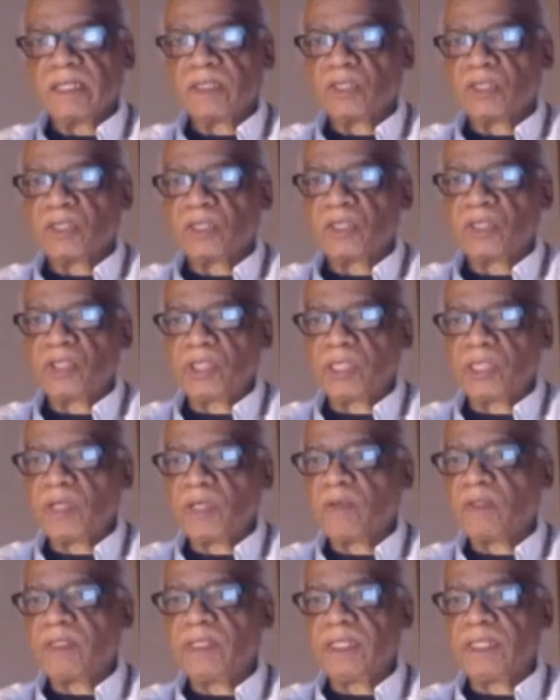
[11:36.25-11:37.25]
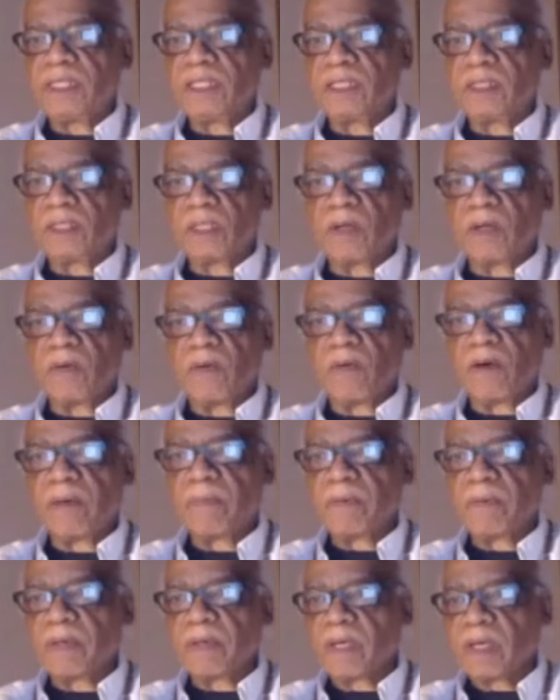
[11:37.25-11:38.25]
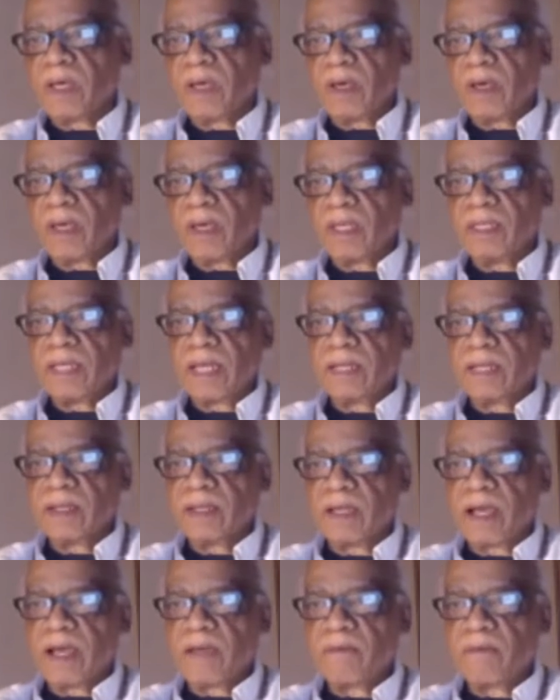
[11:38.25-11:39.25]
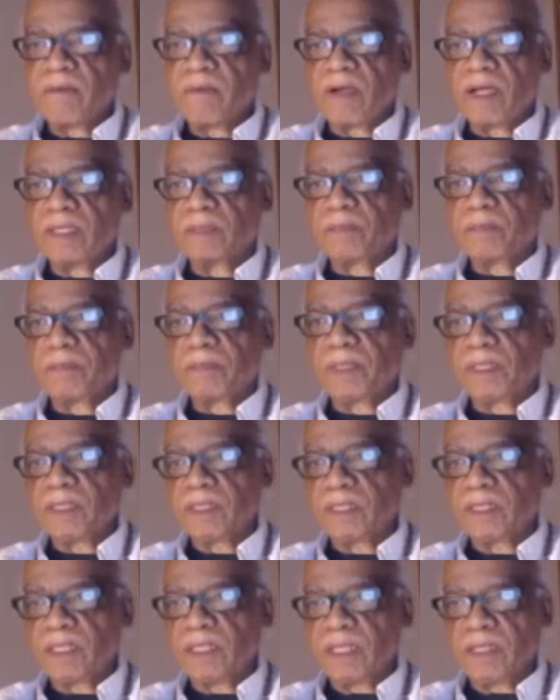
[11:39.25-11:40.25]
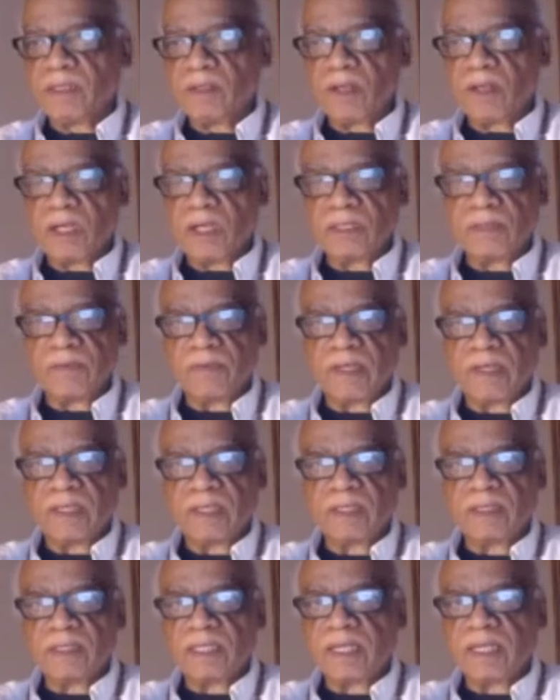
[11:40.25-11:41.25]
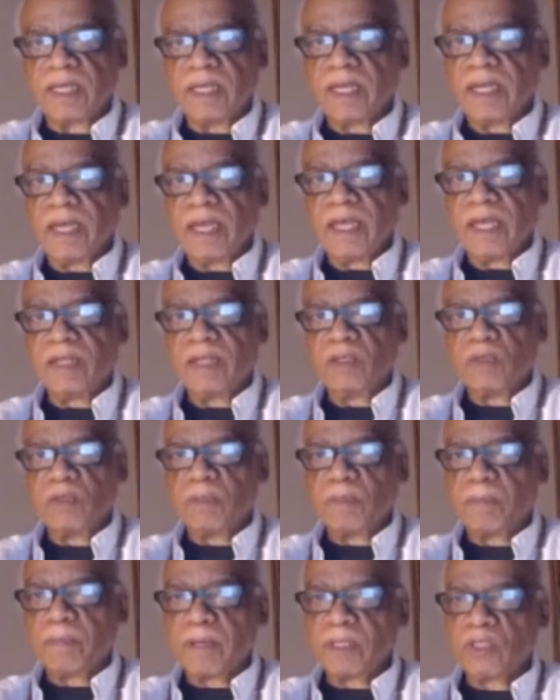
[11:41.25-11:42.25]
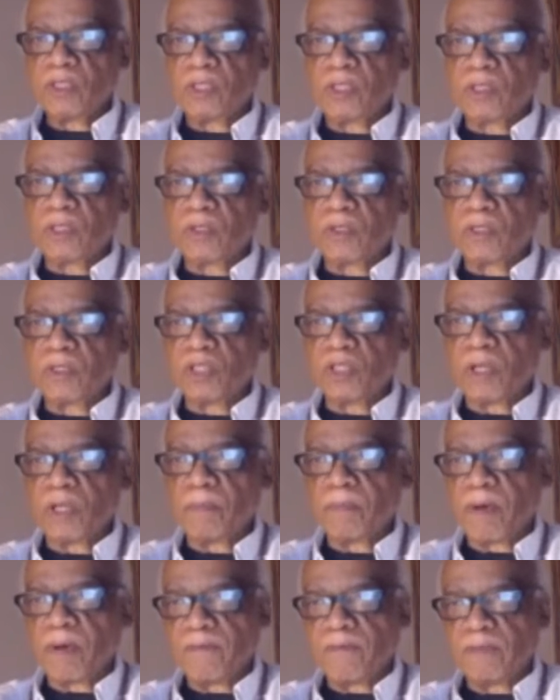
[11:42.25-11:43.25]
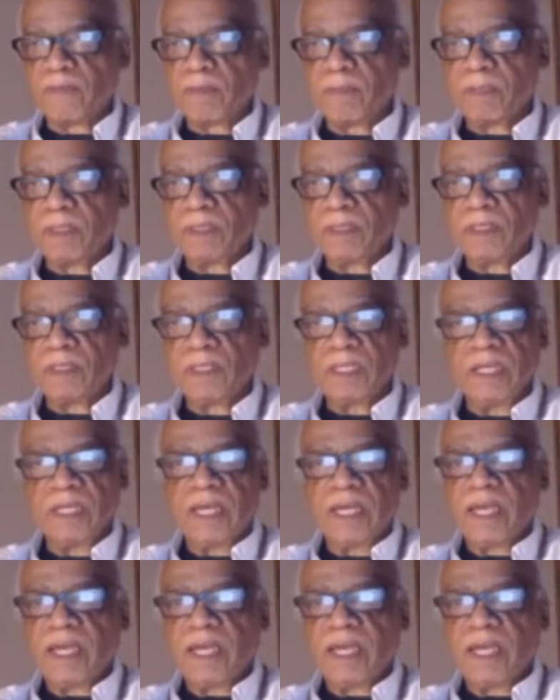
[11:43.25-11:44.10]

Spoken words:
she only needed to go up in that high-rise building in Las Vegas and do the bungee cord jump off the building.